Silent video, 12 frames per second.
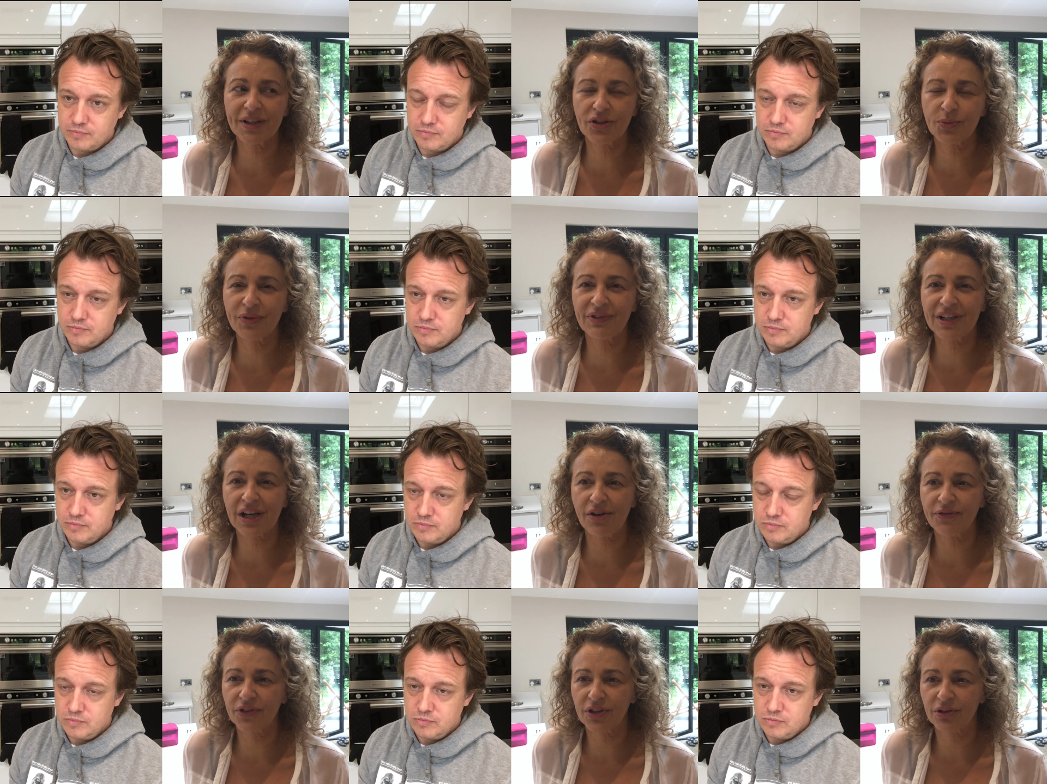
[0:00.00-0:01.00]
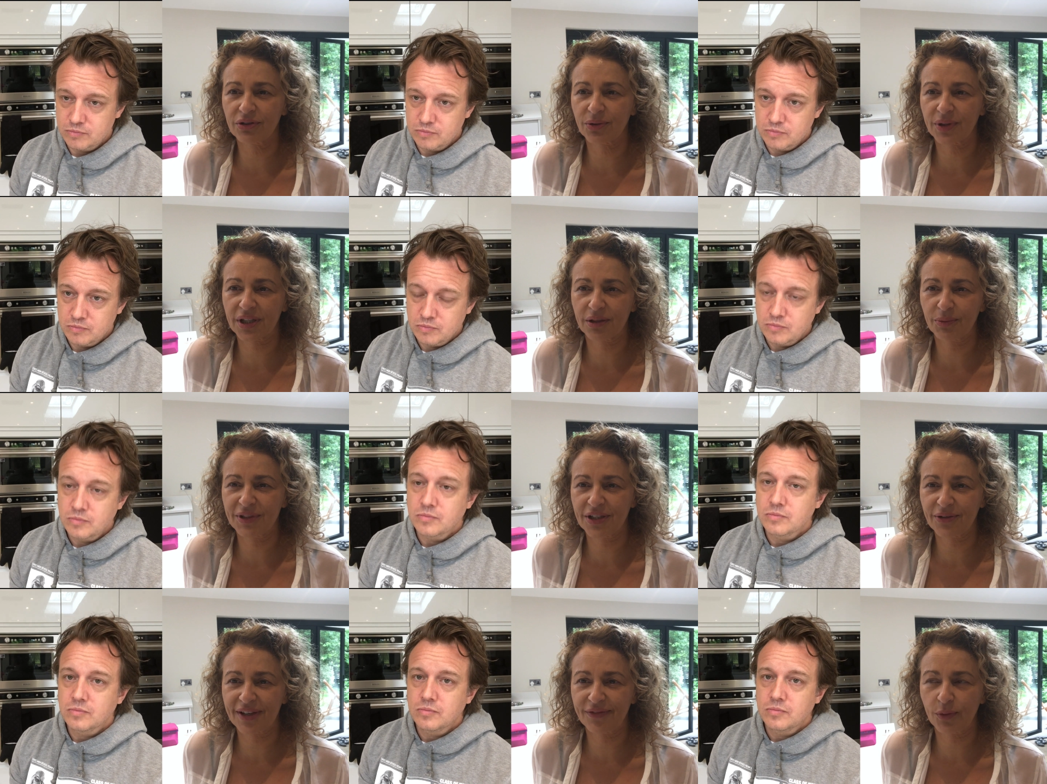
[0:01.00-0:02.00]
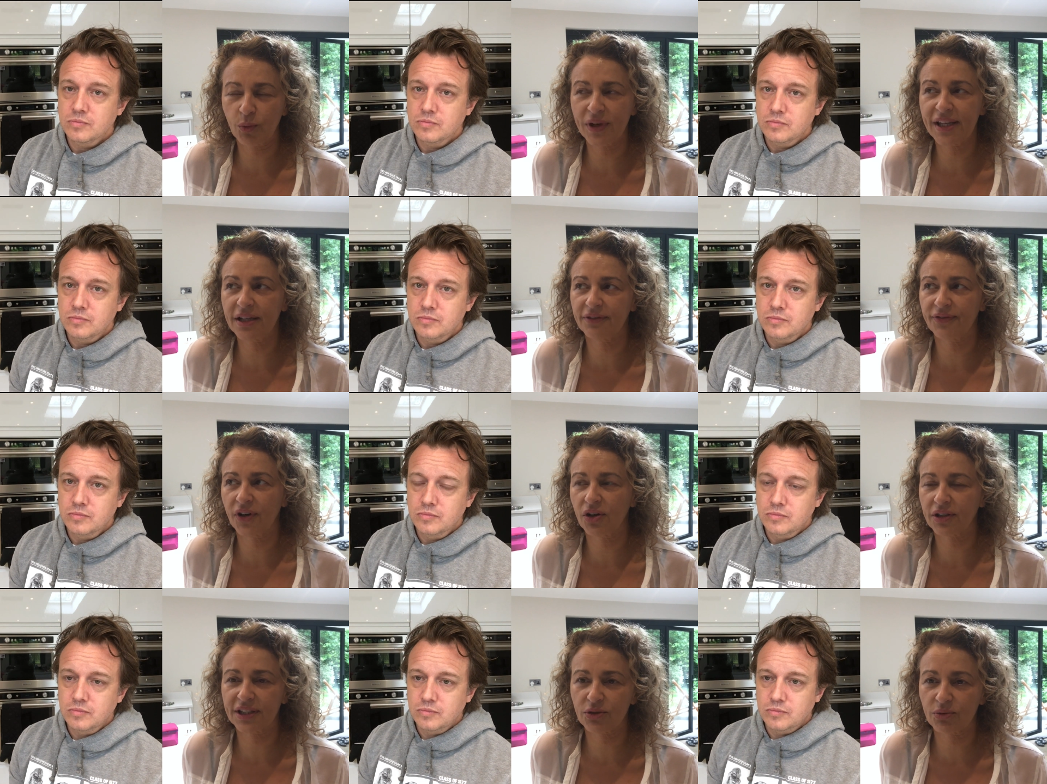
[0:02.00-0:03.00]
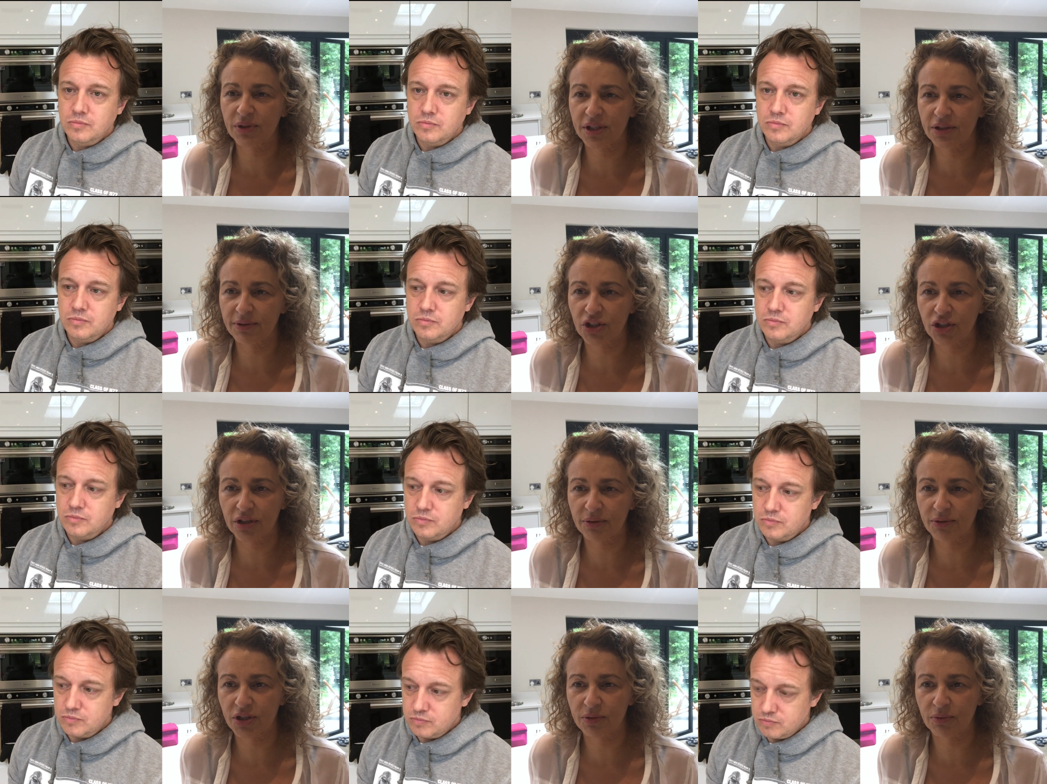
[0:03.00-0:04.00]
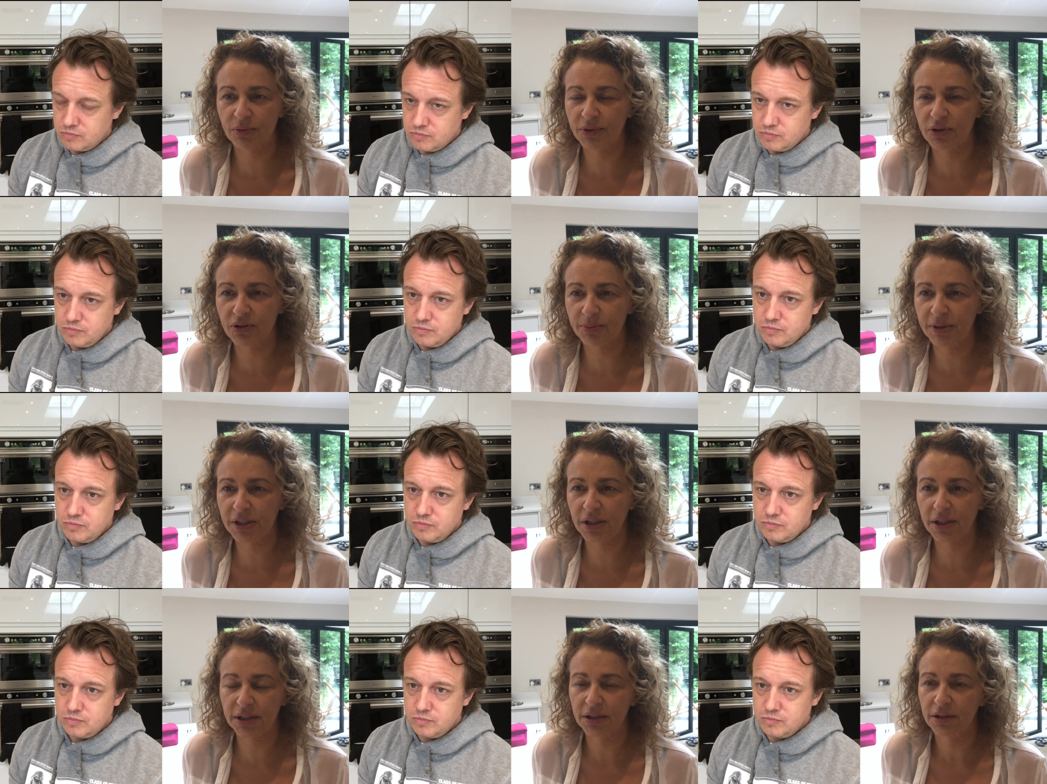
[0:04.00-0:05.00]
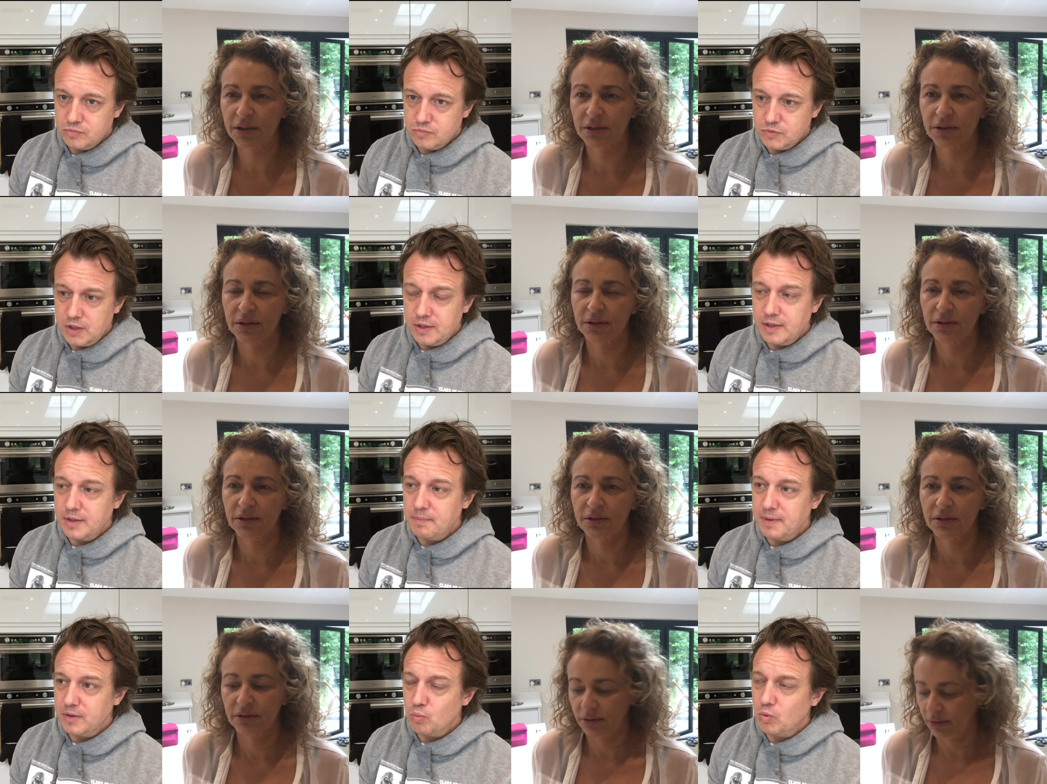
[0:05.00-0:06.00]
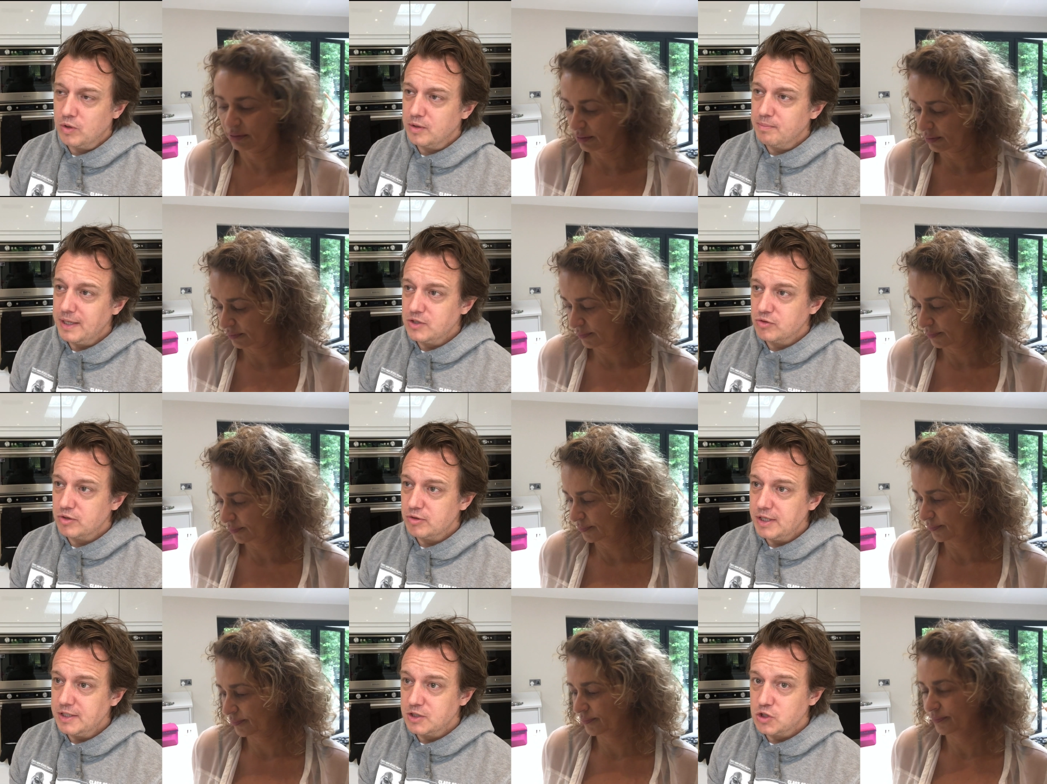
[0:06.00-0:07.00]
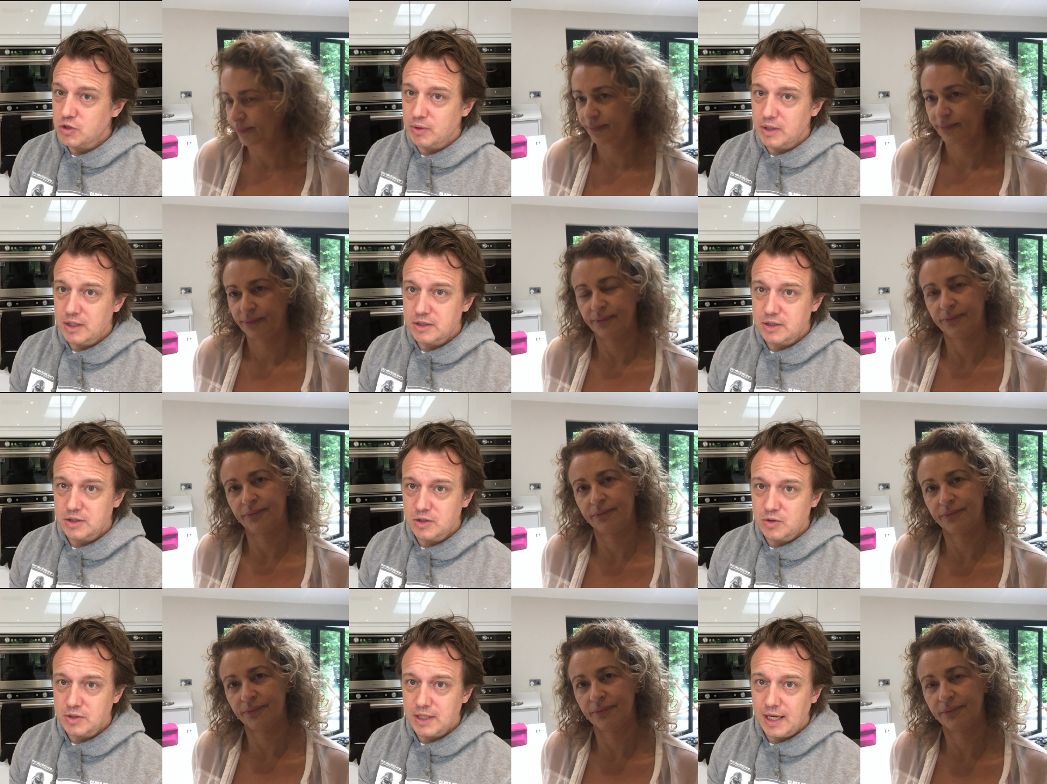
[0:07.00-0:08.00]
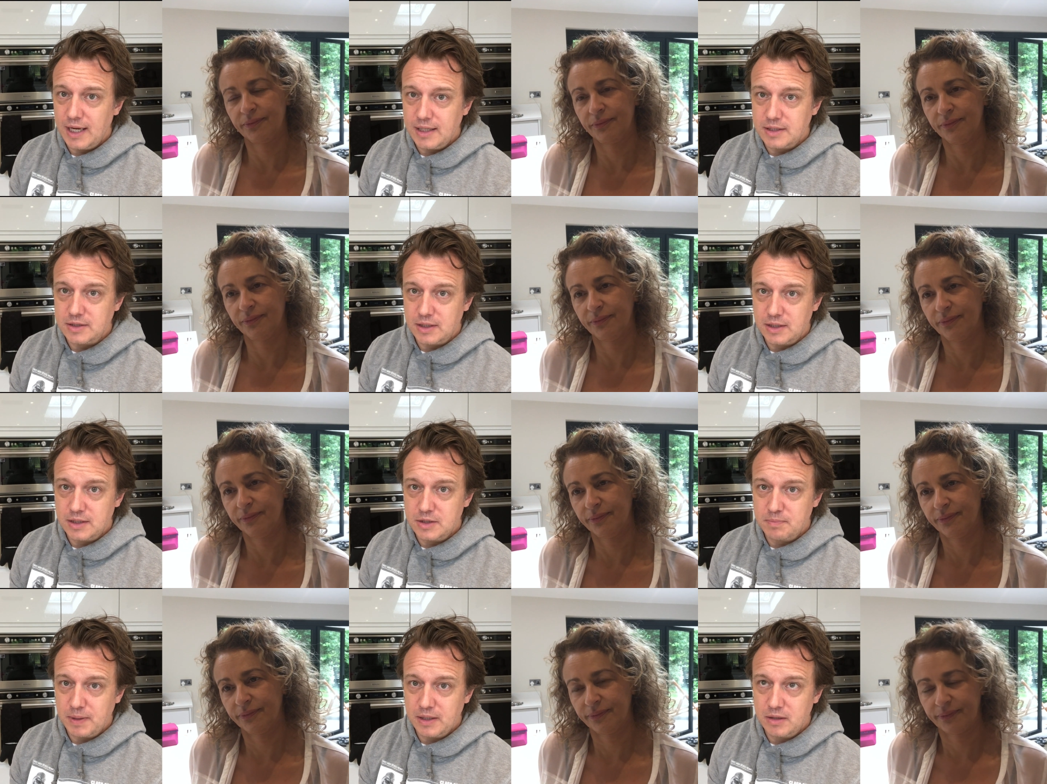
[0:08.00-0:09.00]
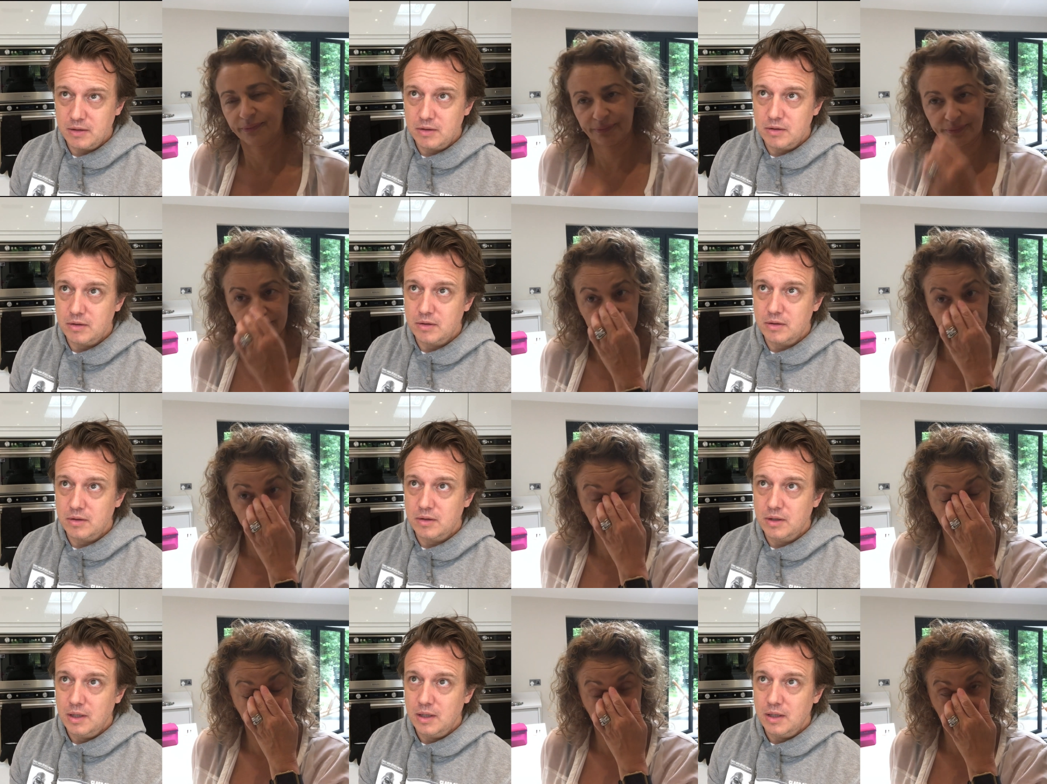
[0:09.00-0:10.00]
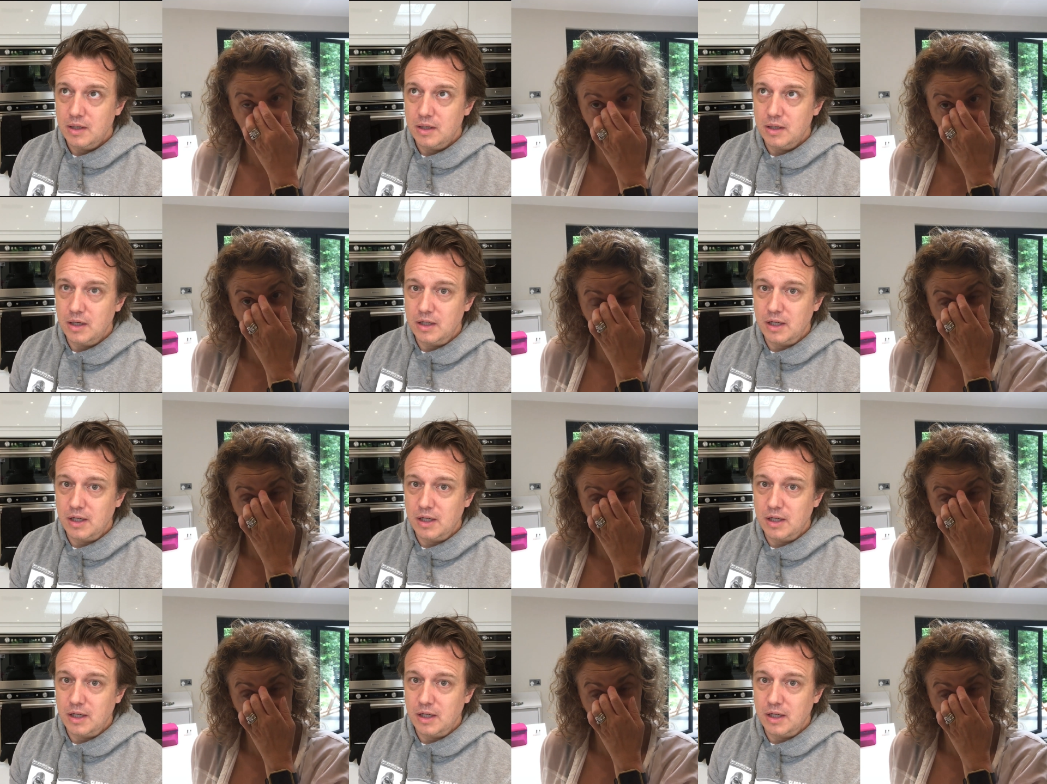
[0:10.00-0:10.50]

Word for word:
Speaker 1: better because we recover a lot quicker. We don't have a week of hardly talking to each other, which is what we used mm. to be mm. like.
Speaker 2: I think that one of the major ingredients to it lasting as long as it has has been a